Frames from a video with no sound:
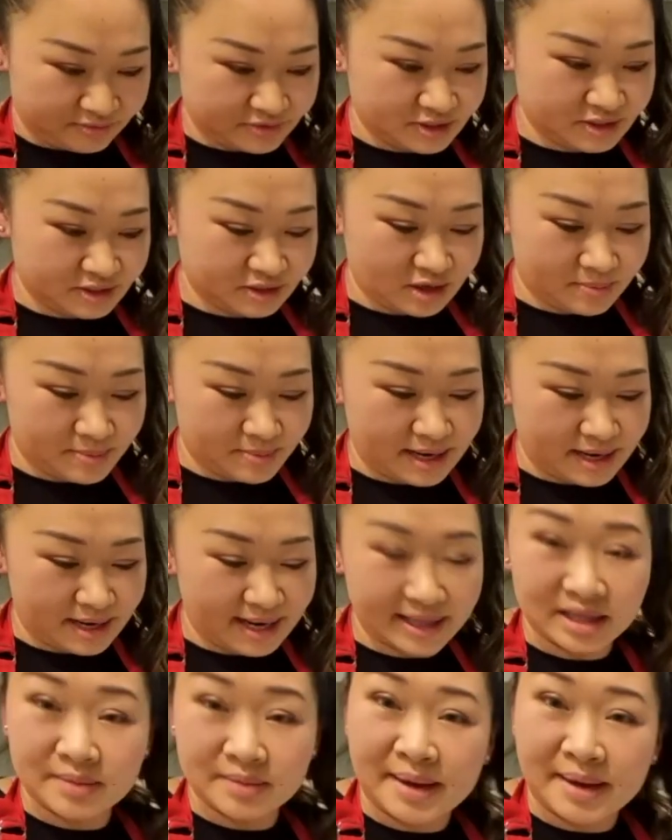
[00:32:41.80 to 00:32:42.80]
Just got my
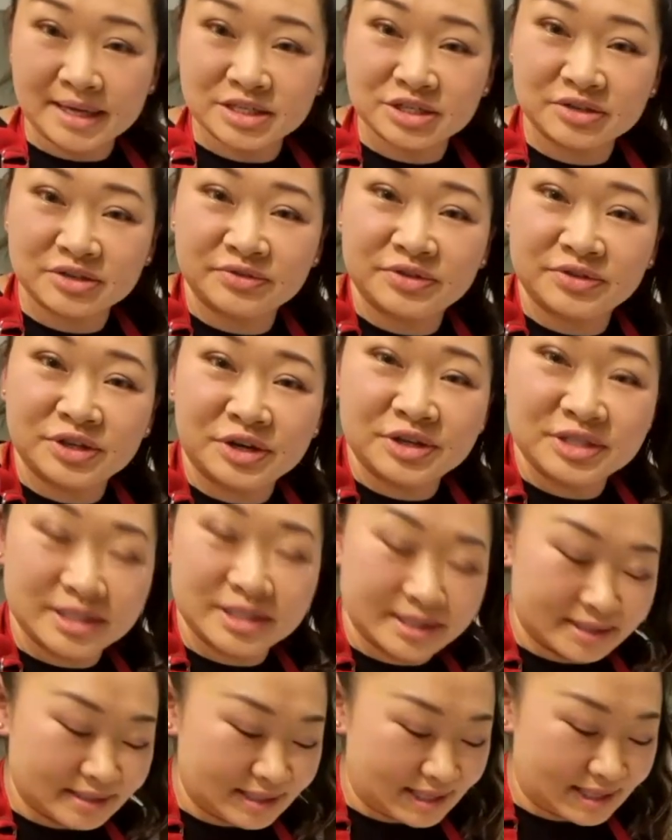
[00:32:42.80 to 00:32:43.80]
other batch of dough
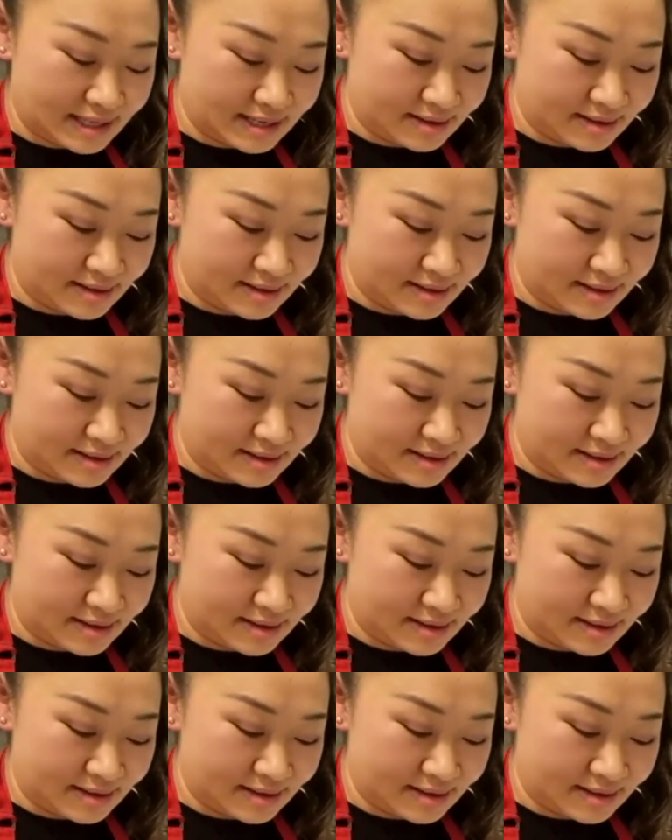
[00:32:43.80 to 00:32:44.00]
just